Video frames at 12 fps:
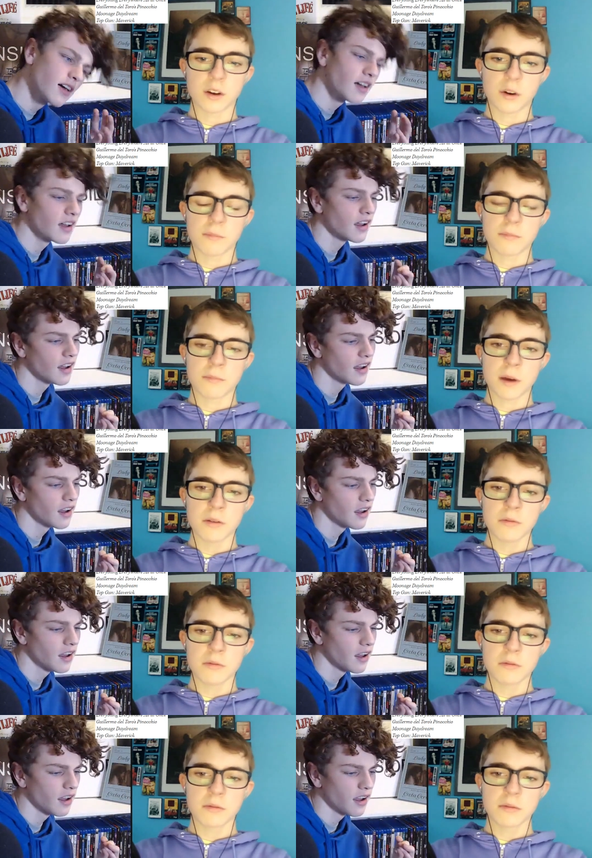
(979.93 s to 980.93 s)

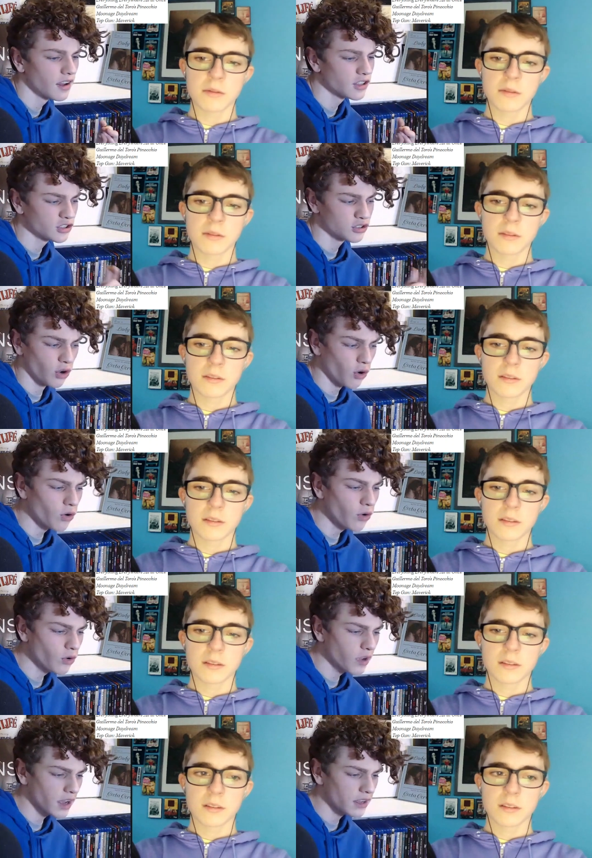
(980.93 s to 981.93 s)
Speaker 1: combo.
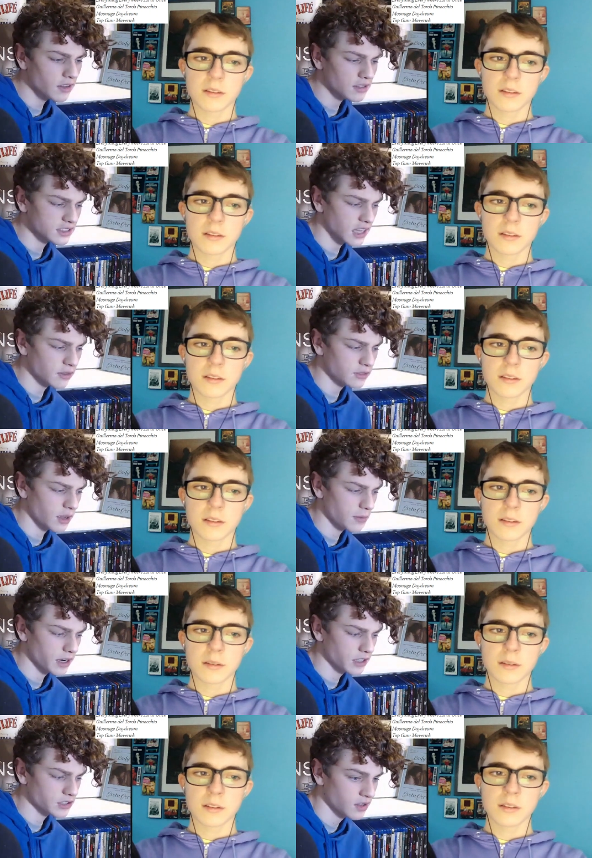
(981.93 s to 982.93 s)
Soul got a sound
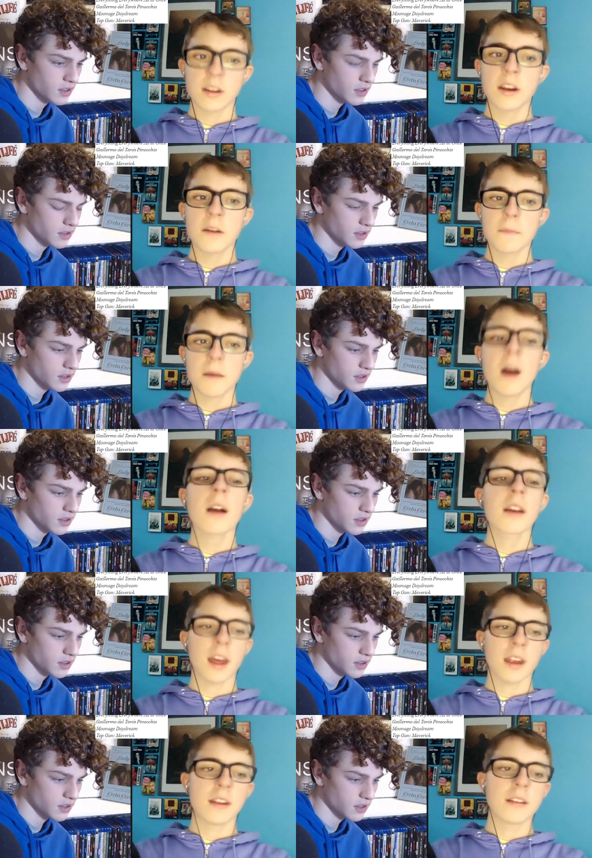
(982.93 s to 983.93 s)
nomination.
Speaker 2: Did it?
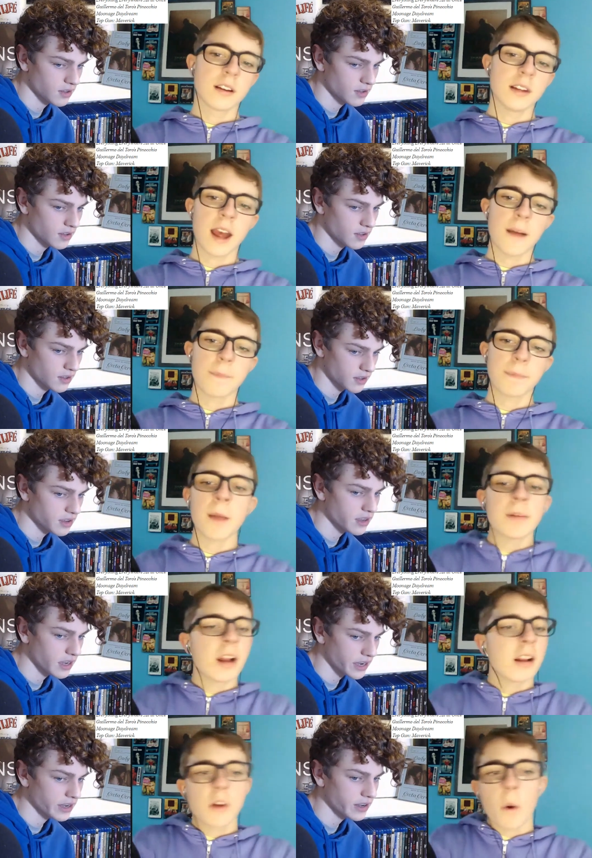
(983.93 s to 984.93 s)
Okay. Yeah.
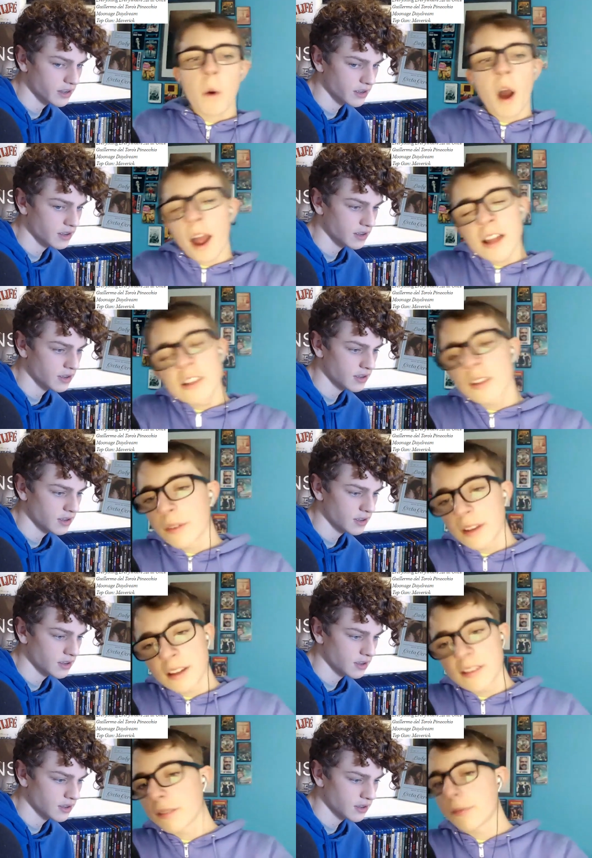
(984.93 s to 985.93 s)
I mean, I, I just
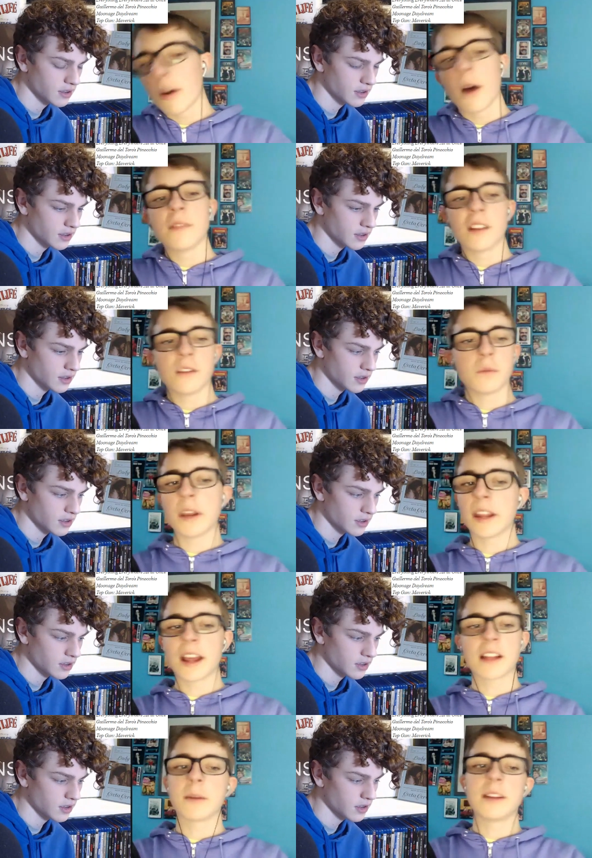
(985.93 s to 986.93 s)
think this affirms it as
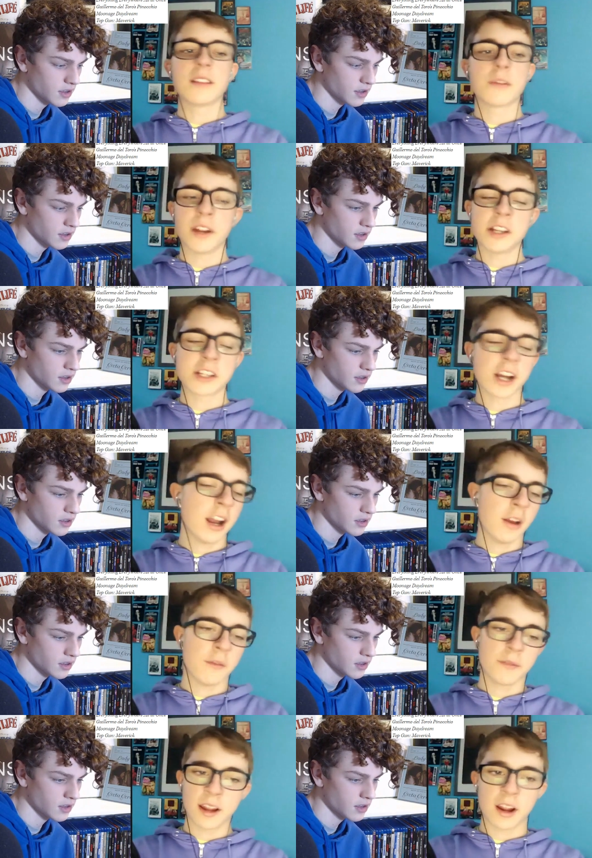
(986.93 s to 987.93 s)
winning animated feature.
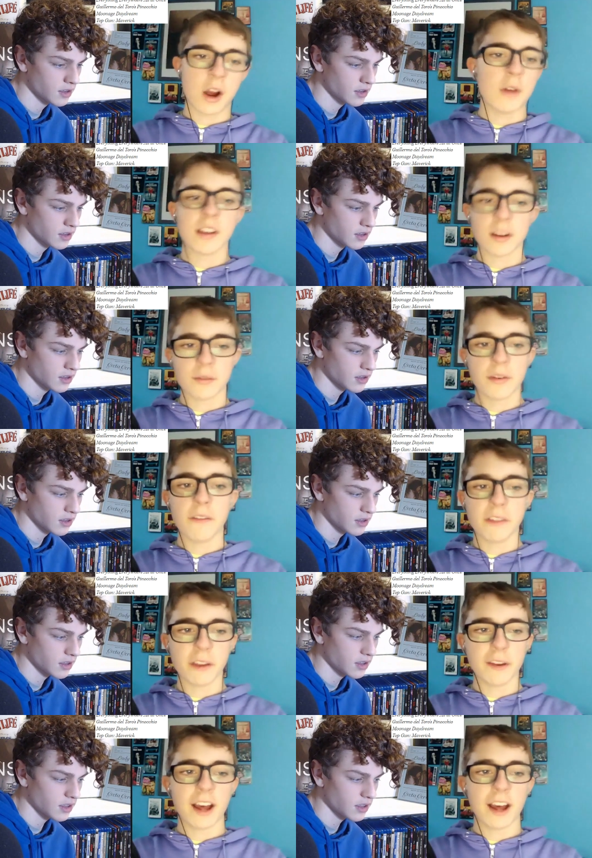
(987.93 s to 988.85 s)
I don't think it goes any further than